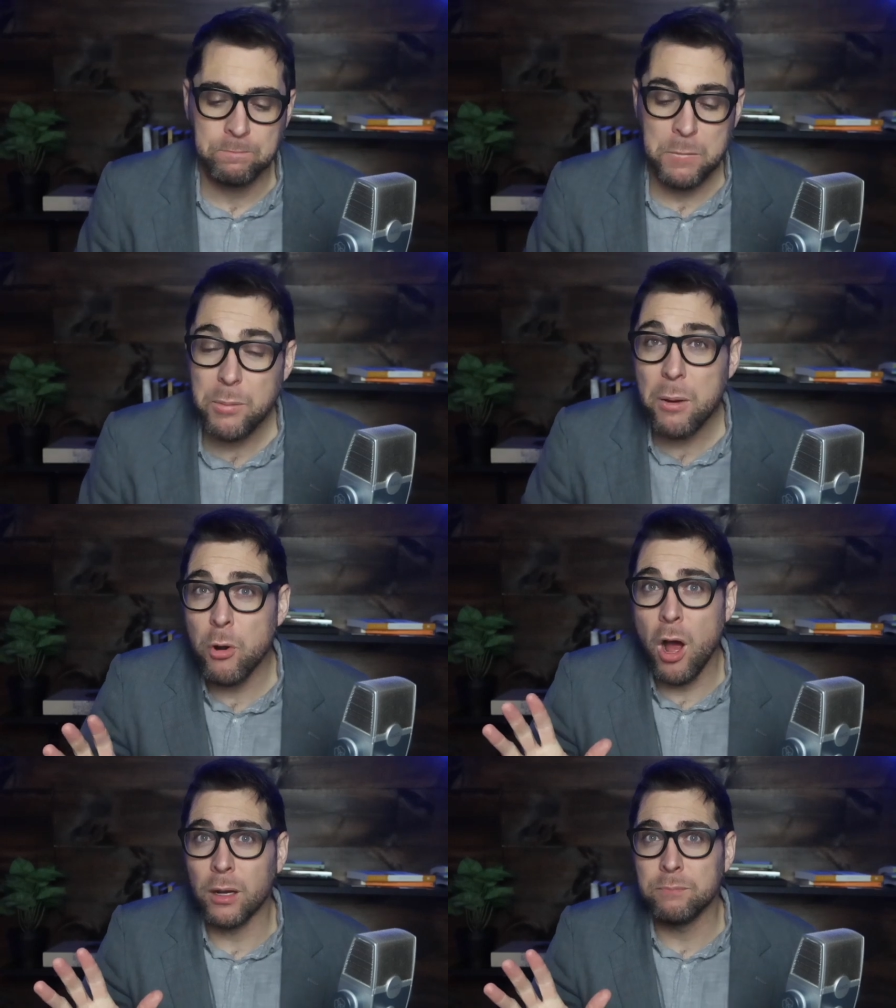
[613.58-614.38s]
Maybe I'm
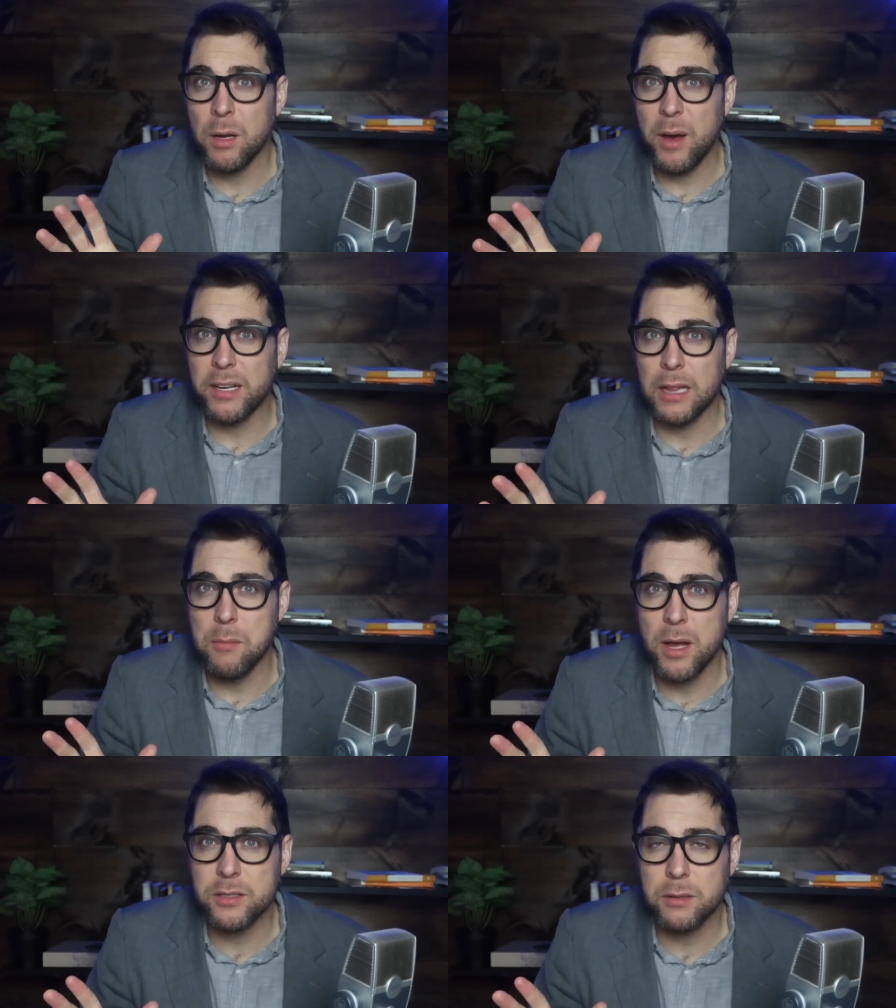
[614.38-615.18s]
wrong about
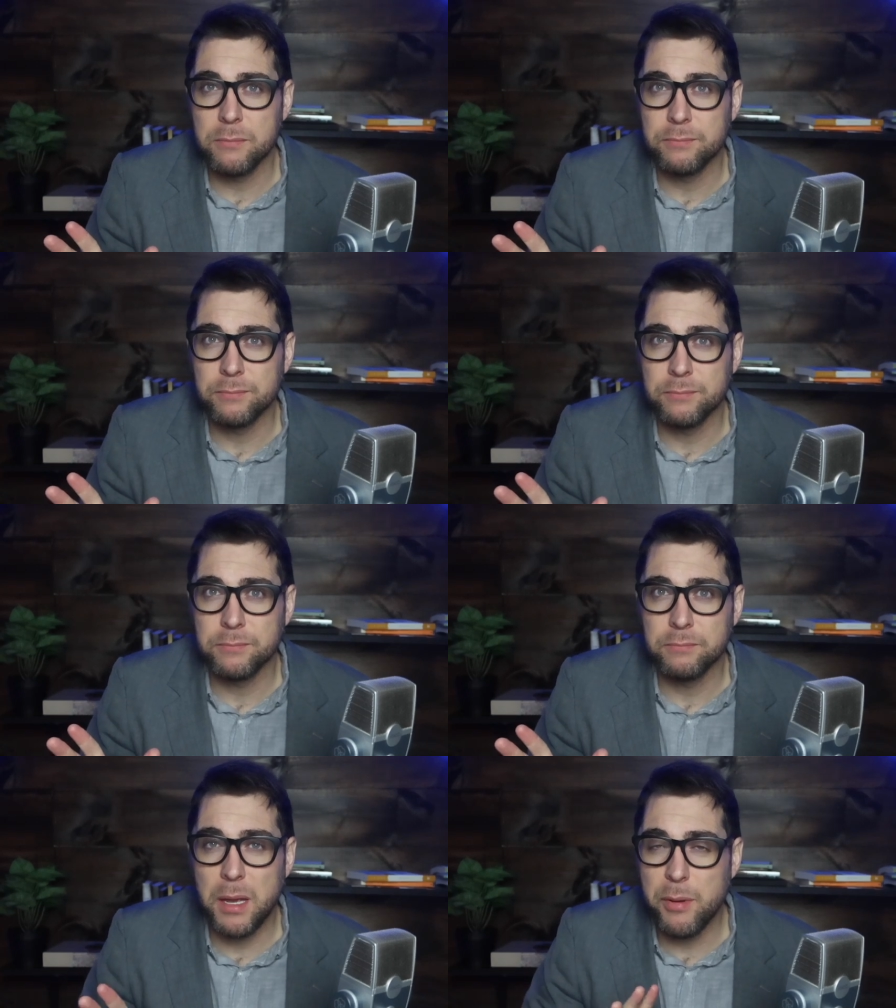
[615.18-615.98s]
Elon Musk.
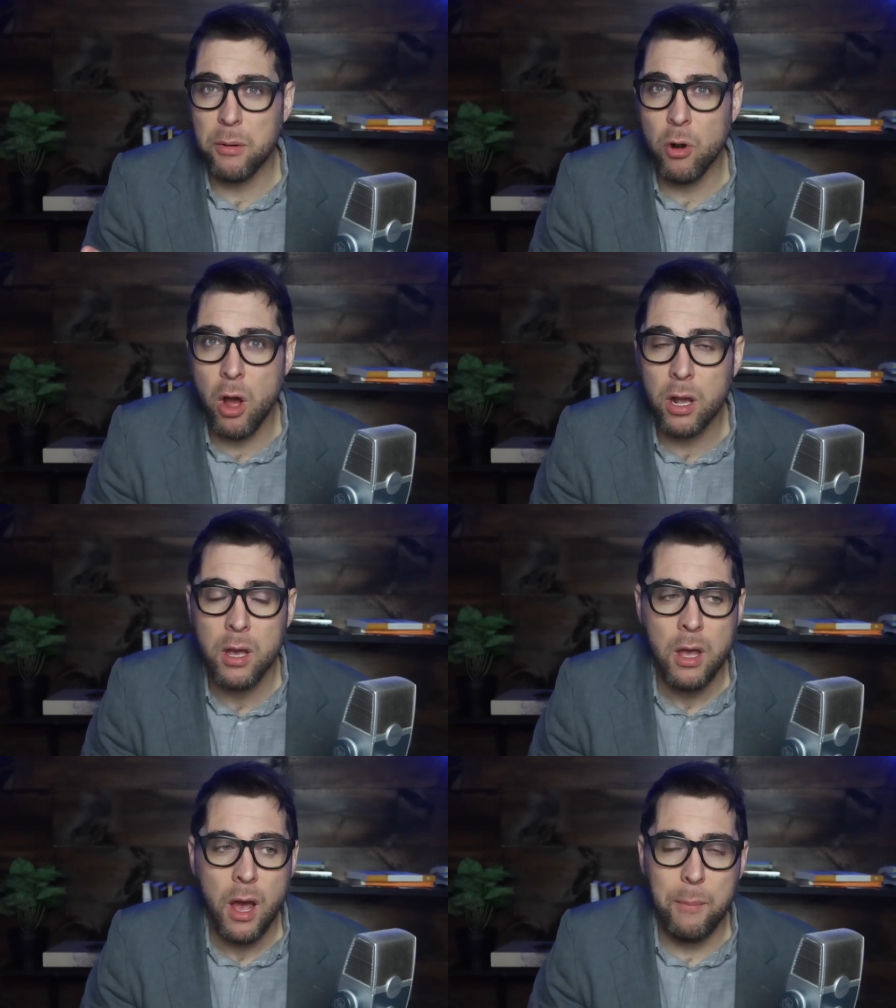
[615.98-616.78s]
Maybe I'm wrong
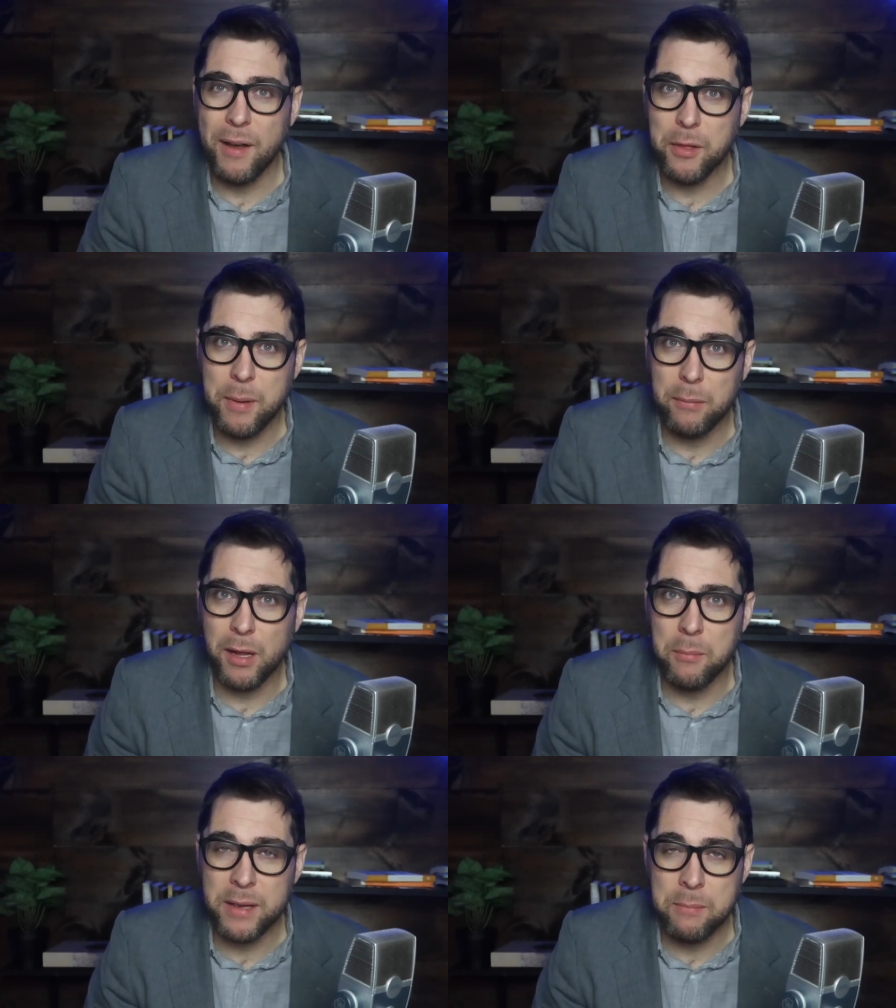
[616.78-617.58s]
about the
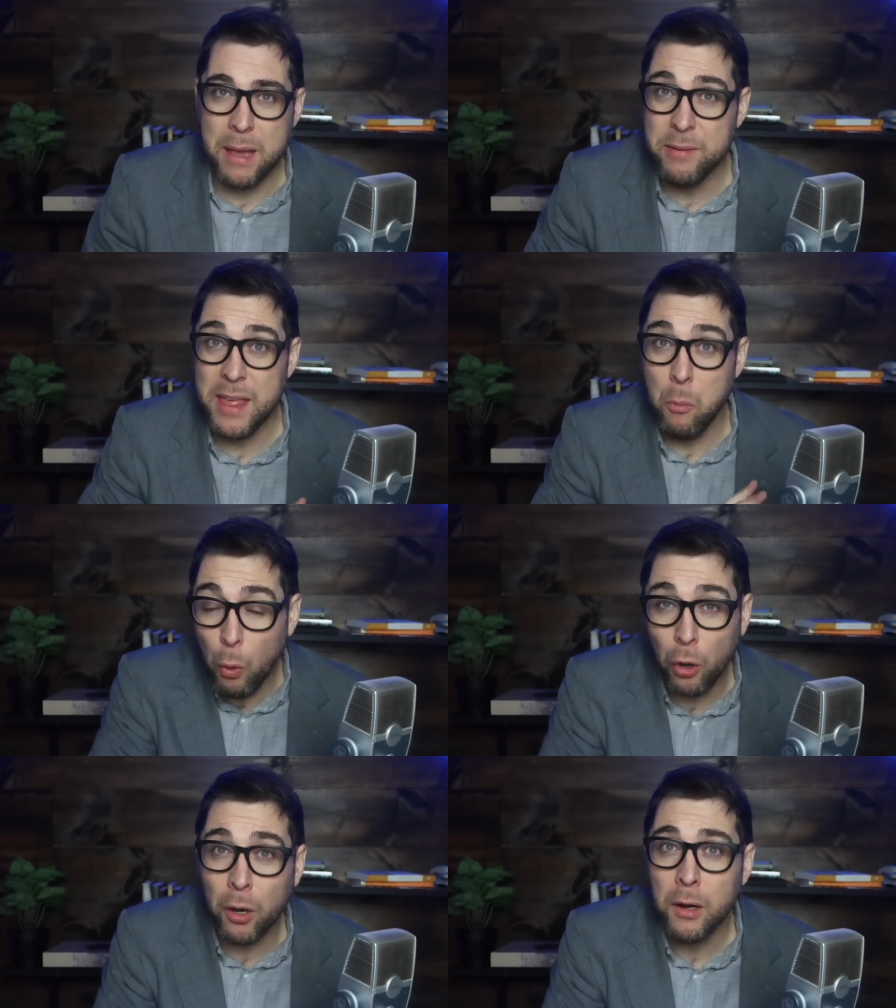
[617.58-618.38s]
Babylon Bee. Maybe they
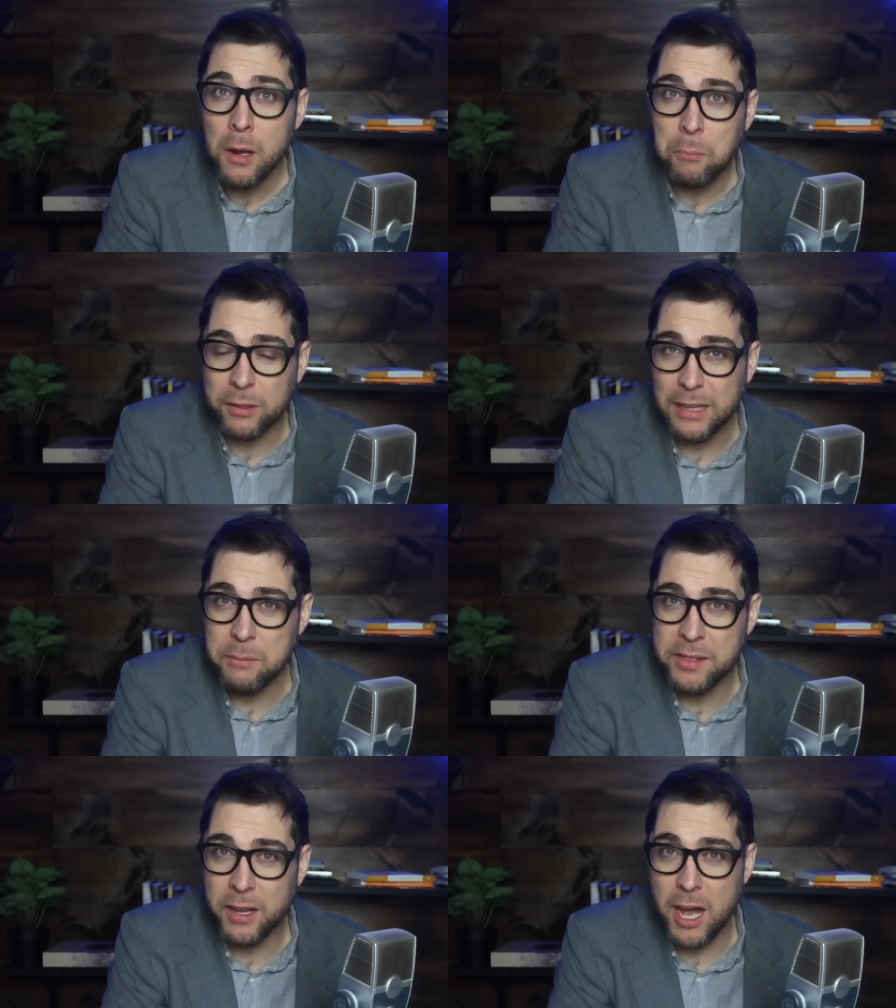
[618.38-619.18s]
were
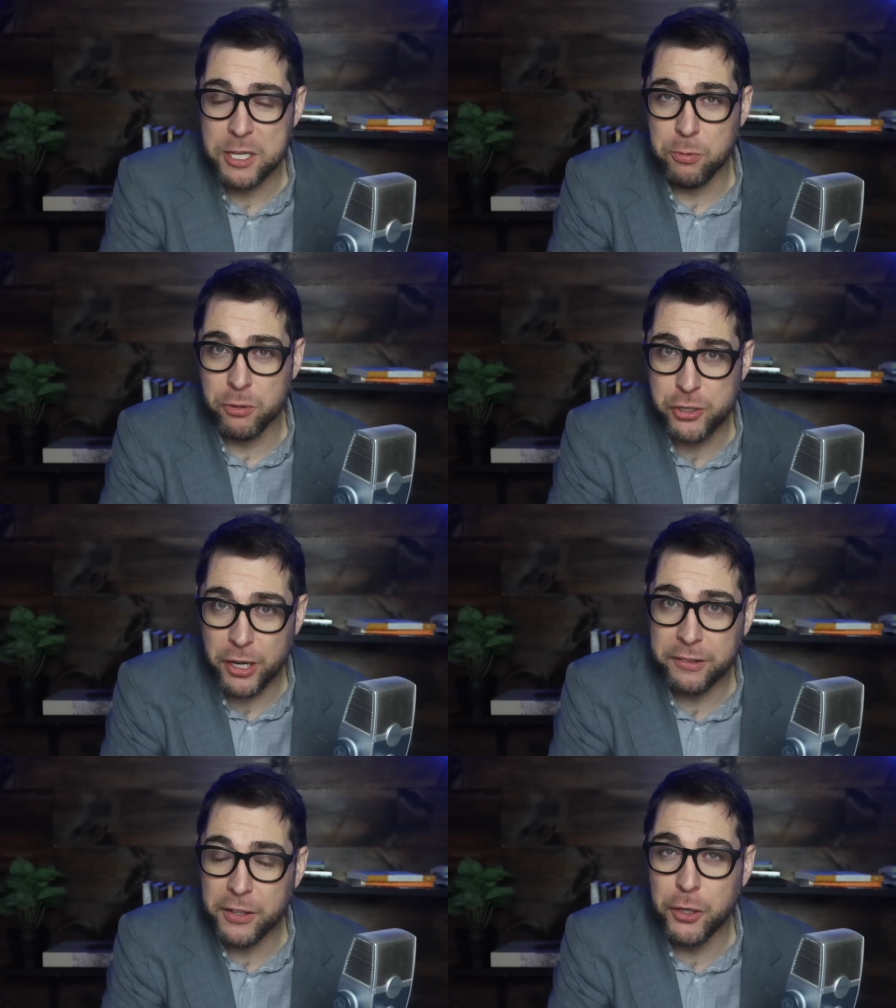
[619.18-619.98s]
proclaiming the gospel,
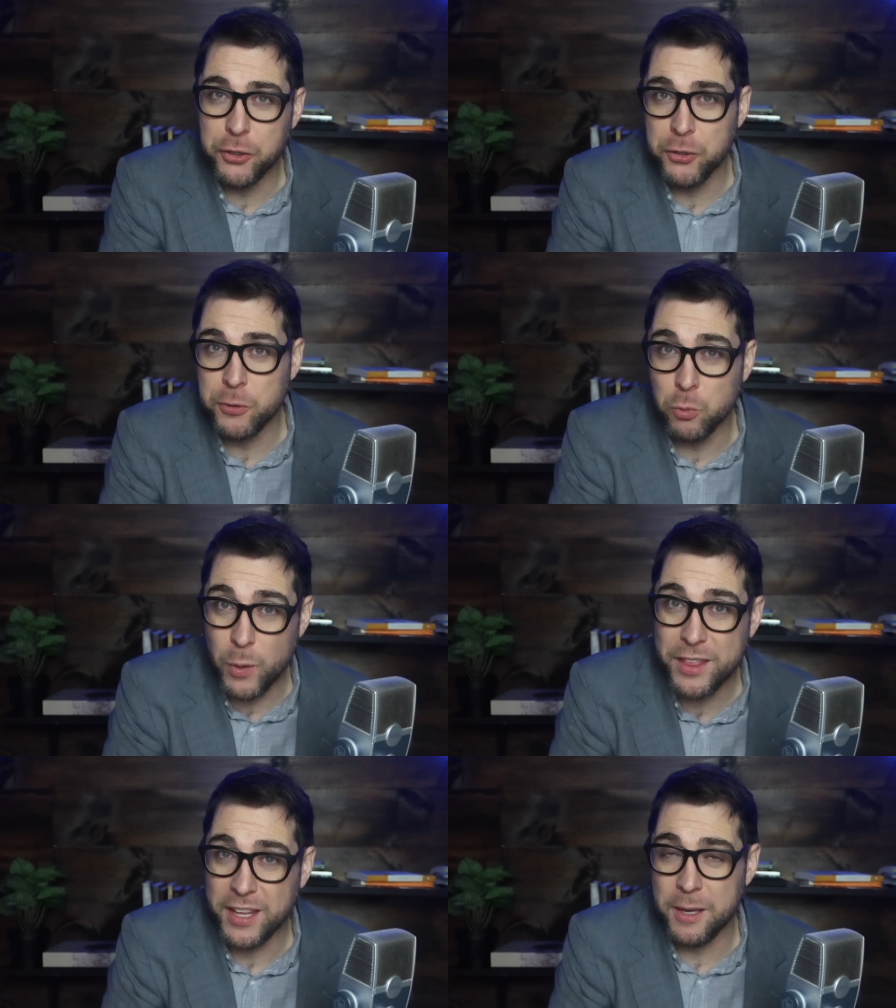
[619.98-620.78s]
sharing the good news
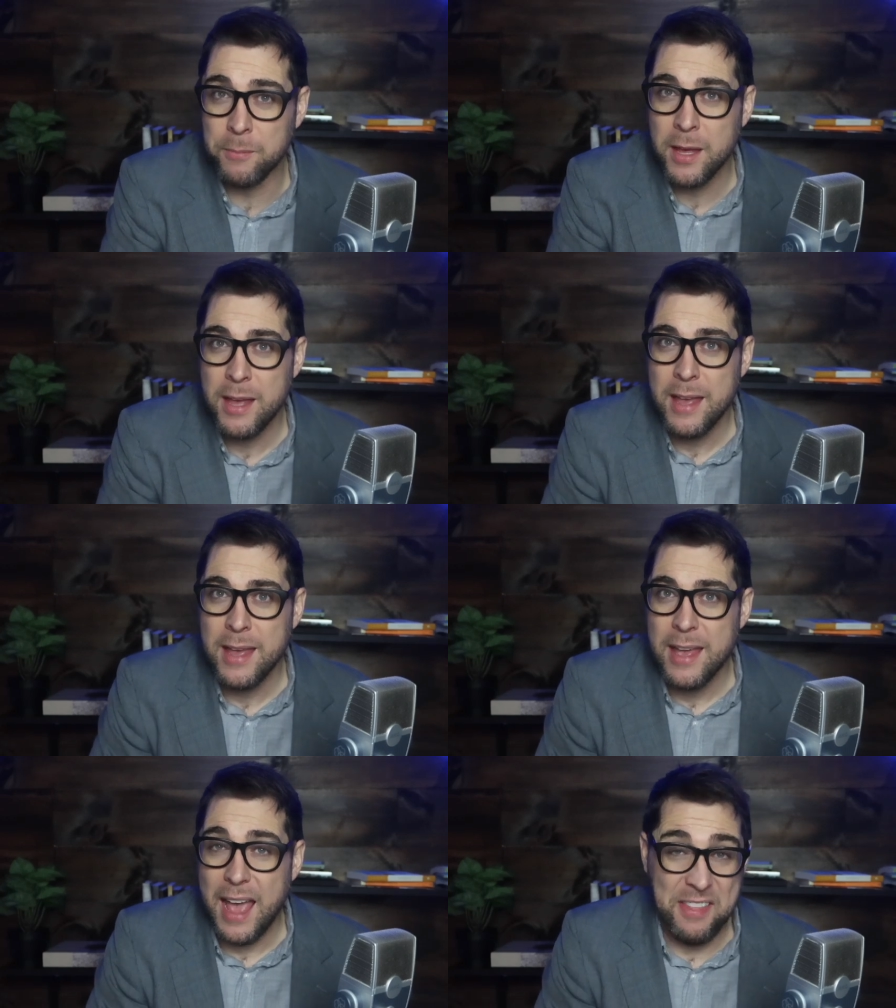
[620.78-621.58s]
with him,
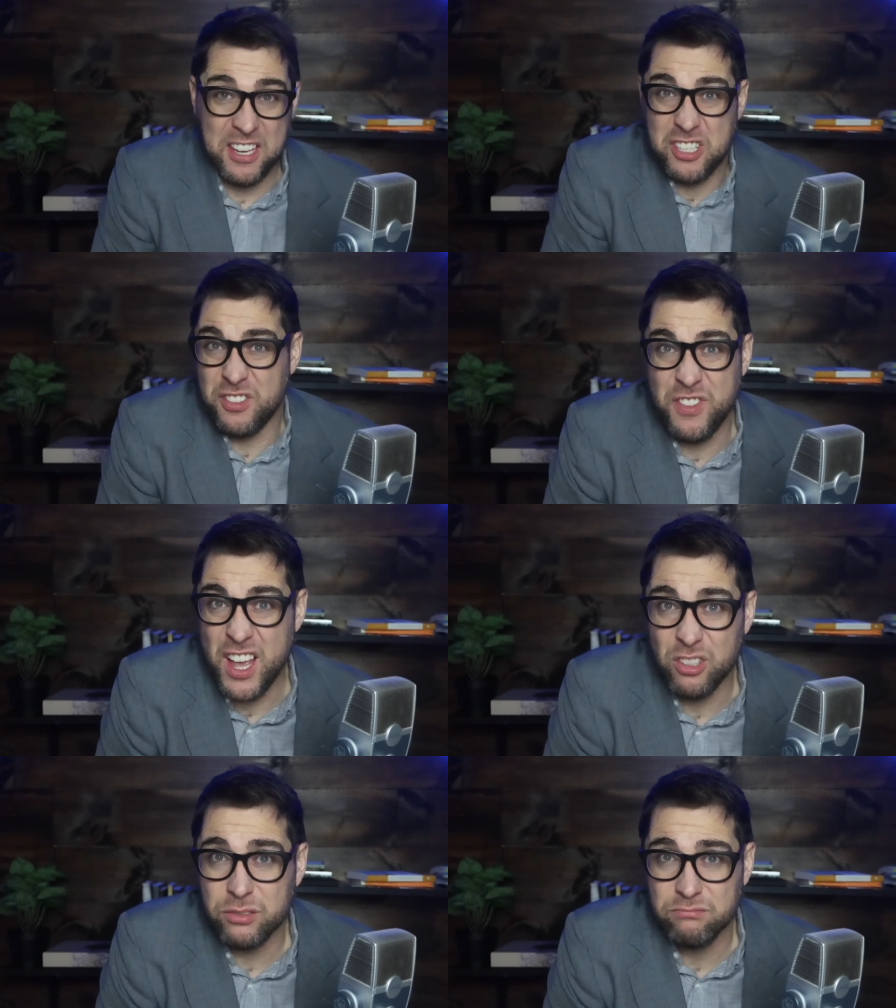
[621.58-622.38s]
and they just
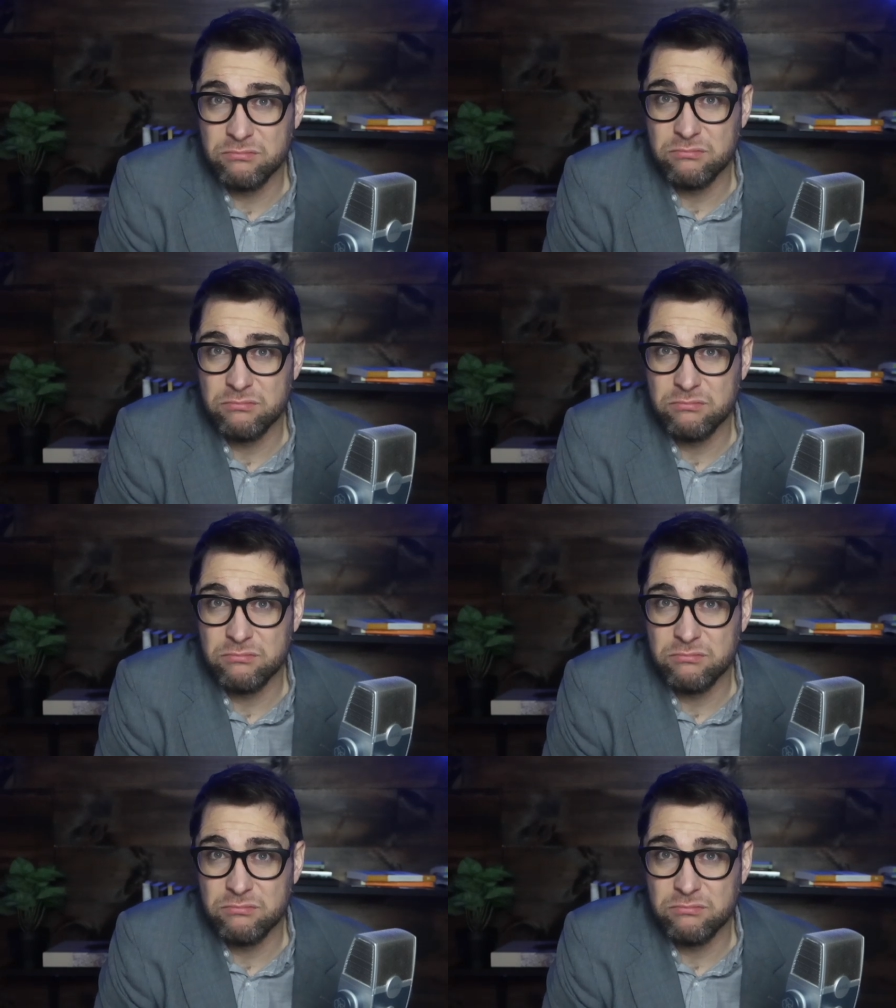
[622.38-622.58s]
failed.